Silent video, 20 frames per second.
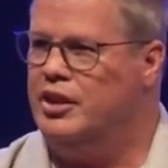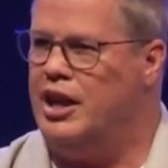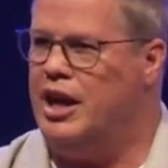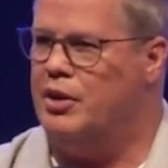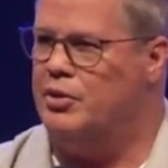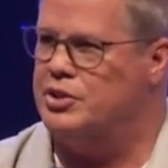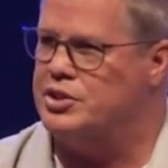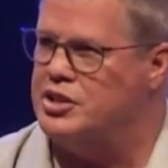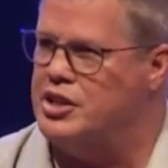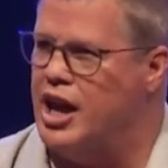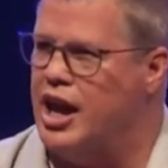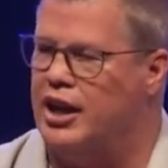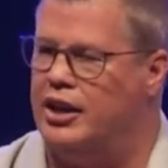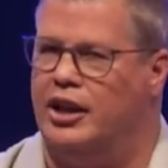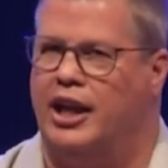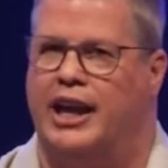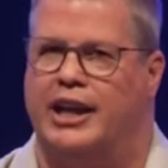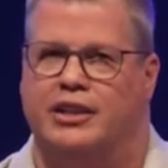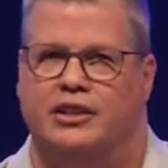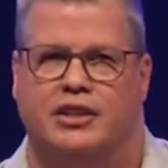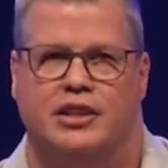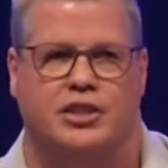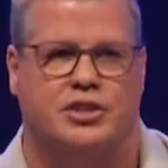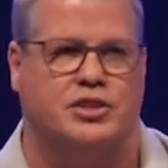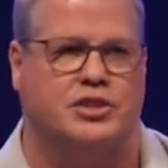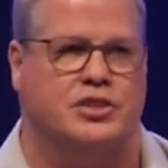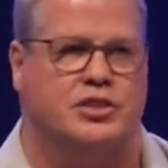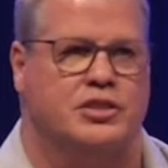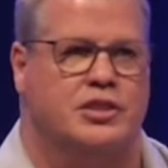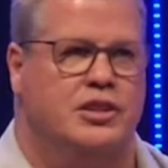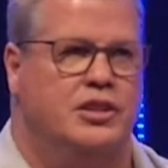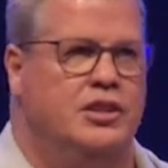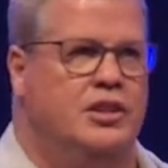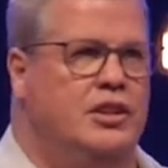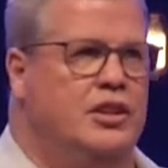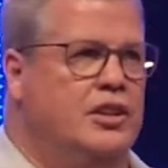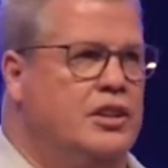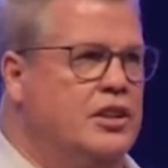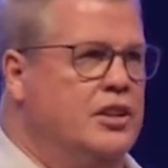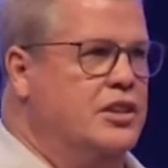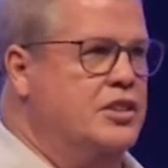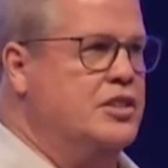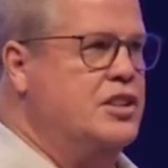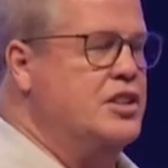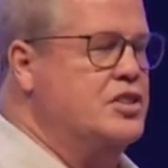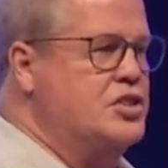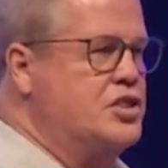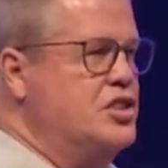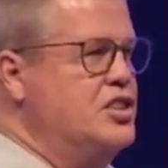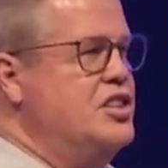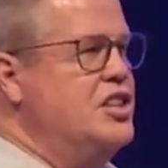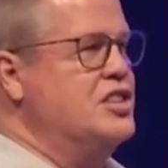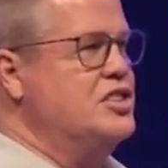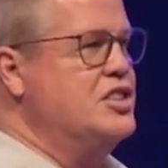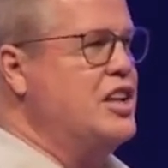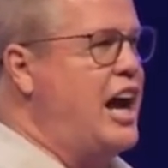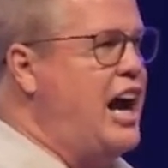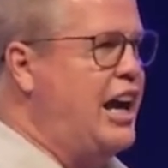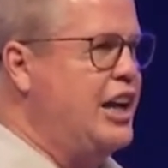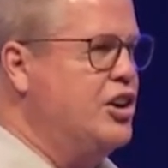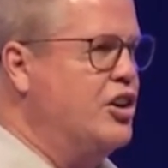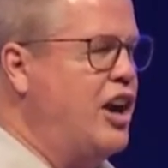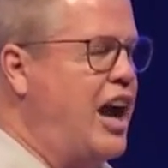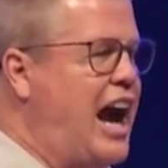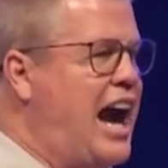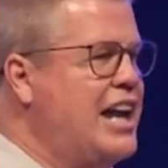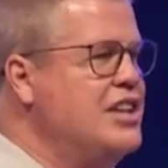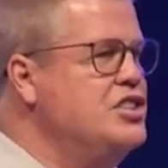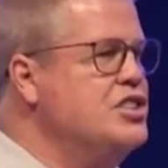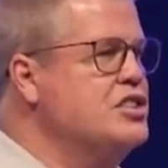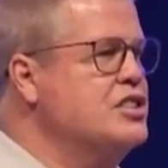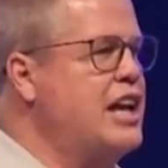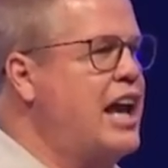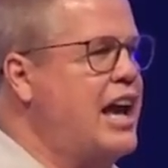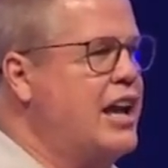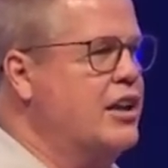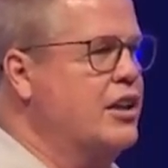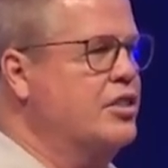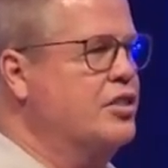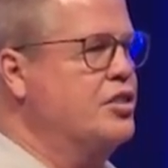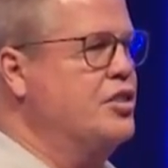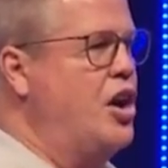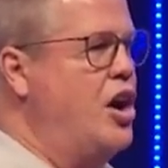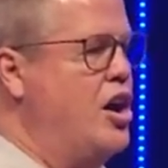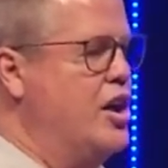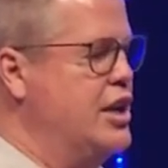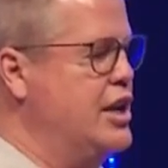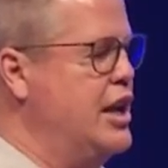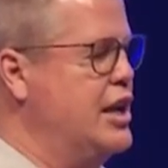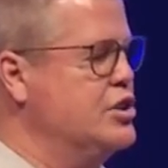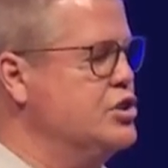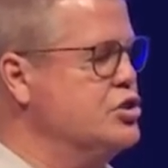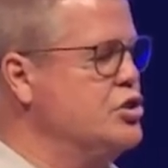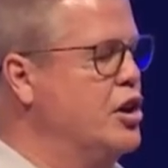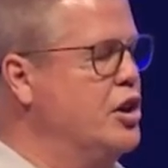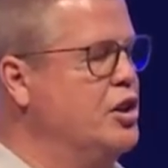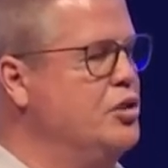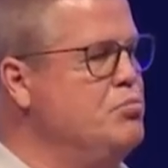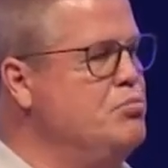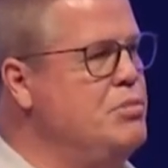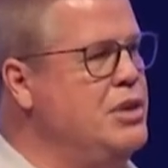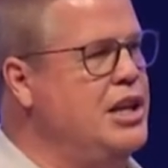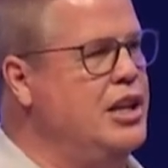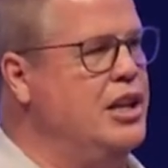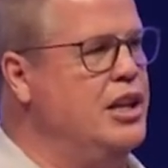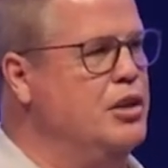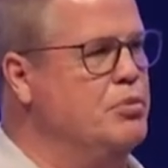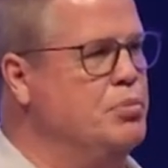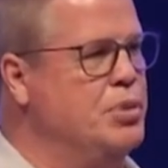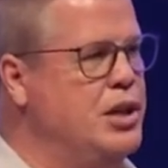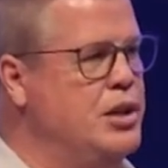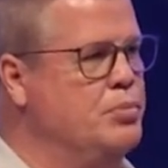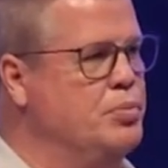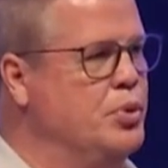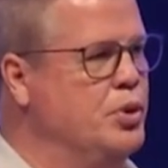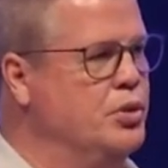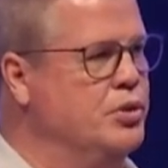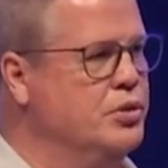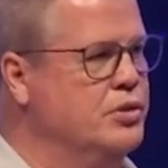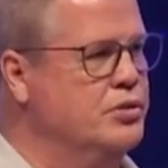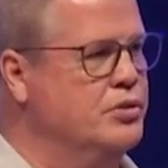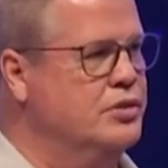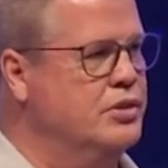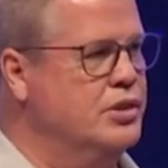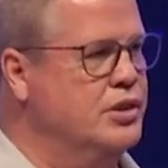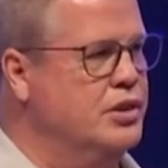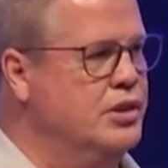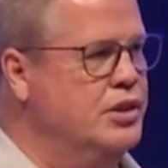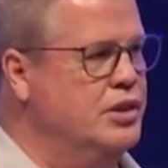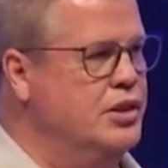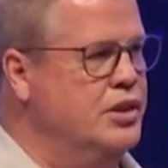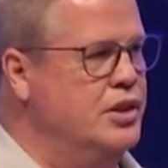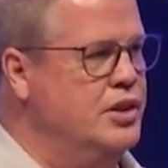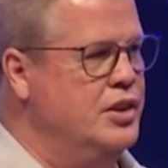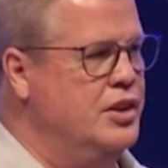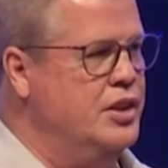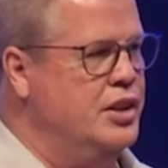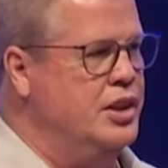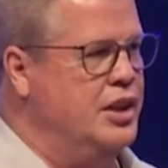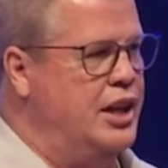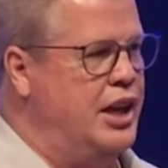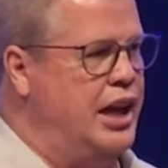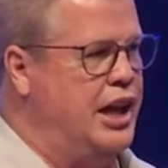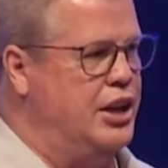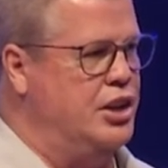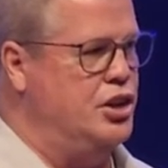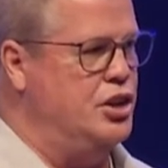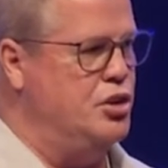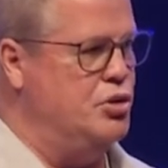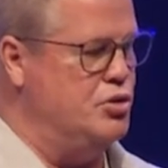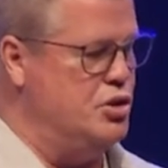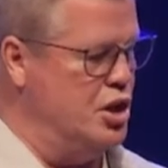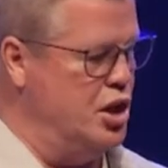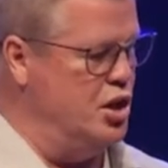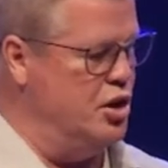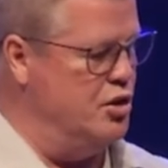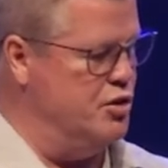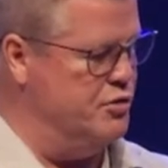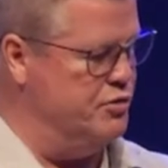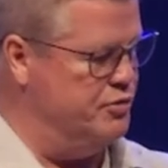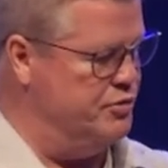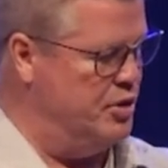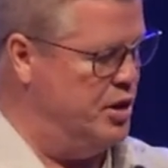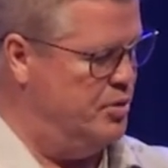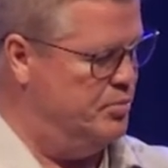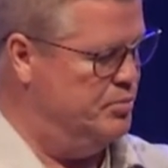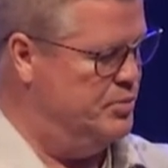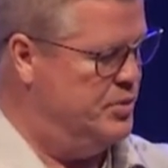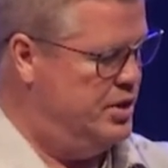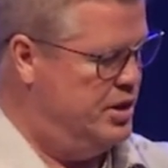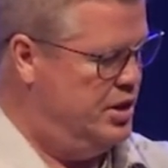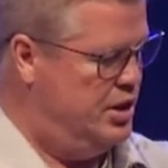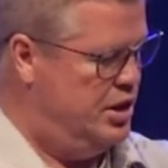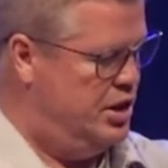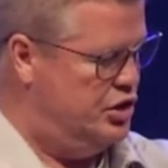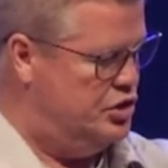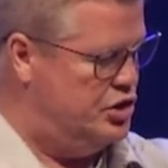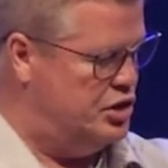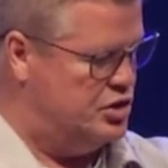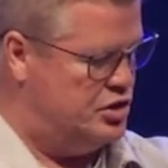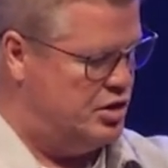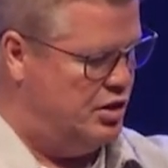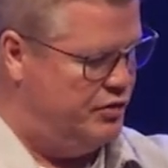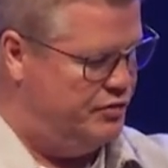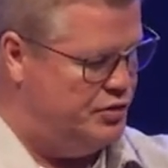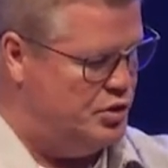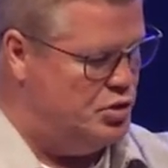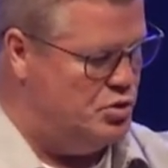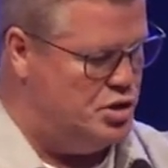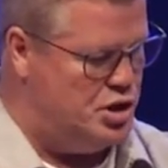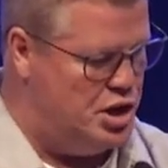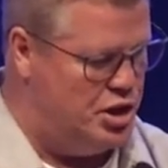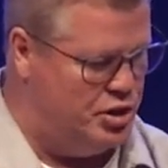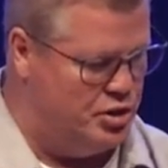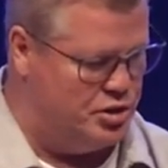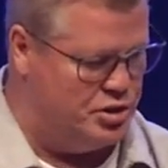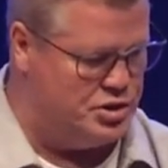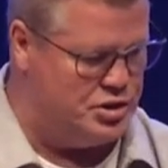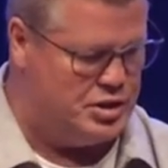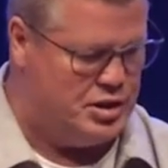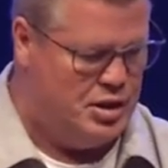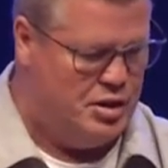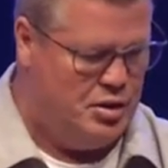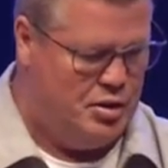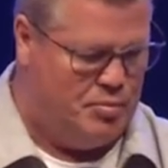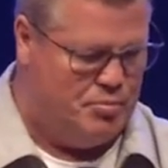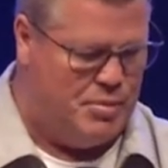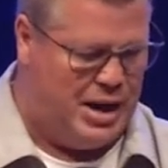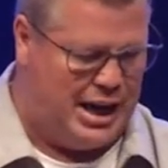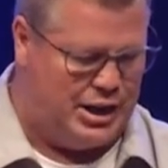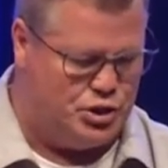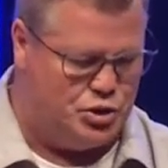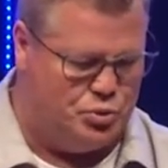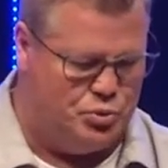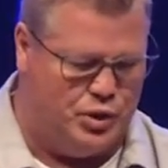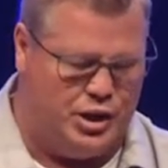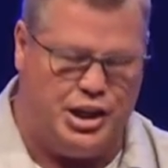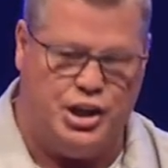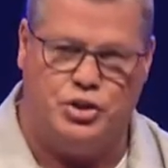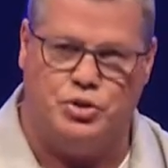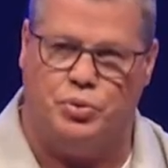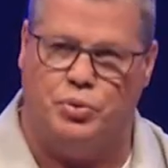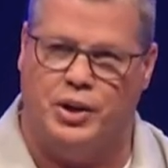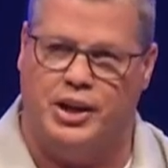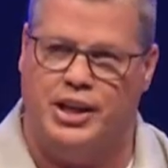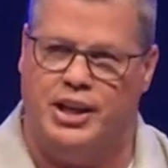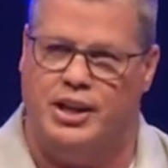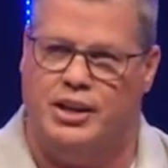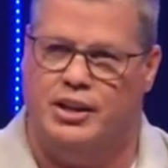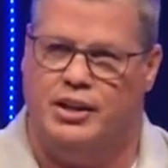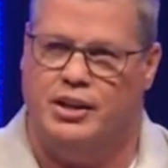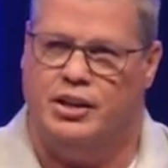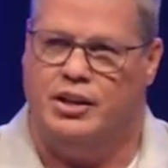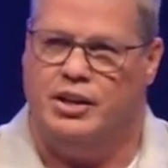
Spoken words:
I was not like this designer. I just had a thought and I started meeting people. And do you know from just a few years, by 2020,